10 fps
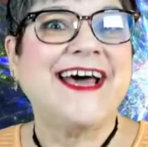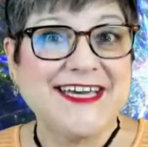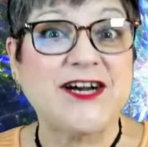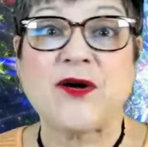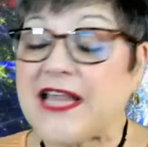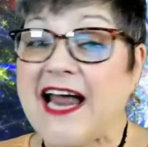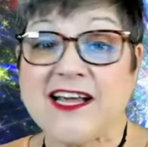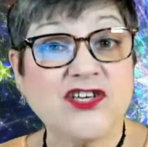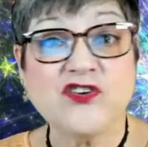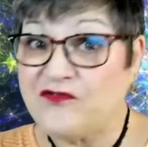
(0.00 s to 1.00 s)
A lot
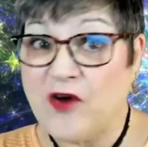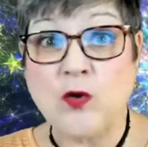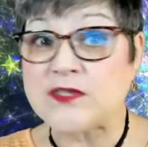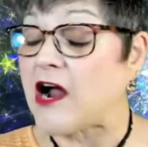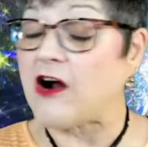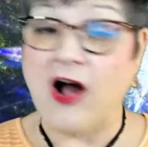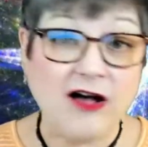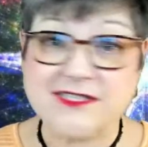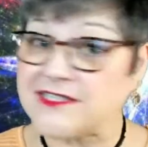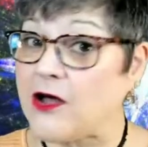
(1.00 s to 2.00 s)
of you folks are
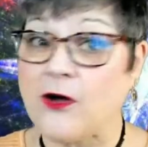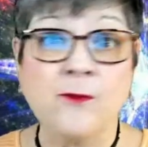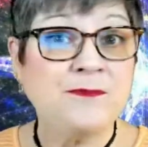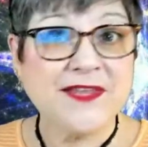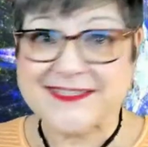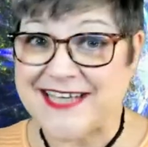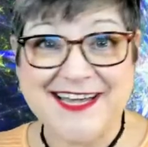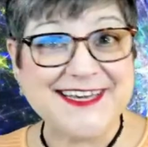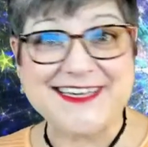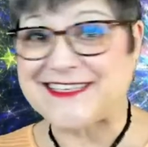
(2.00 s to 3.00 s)
also
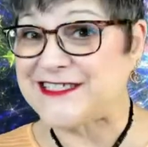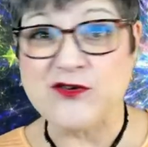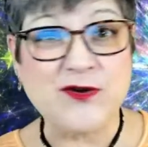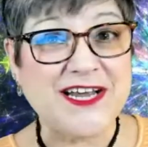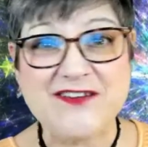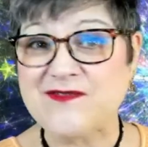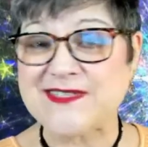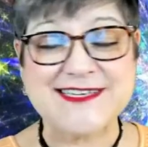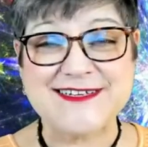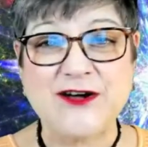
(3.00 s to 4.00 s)
psychic intuitives
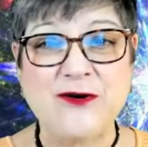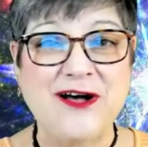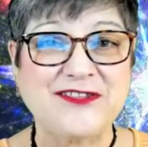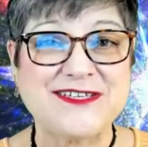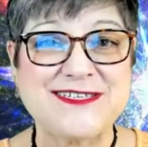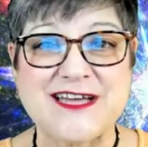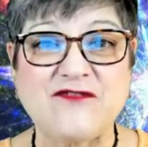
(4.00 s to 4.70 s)
and all this stuff.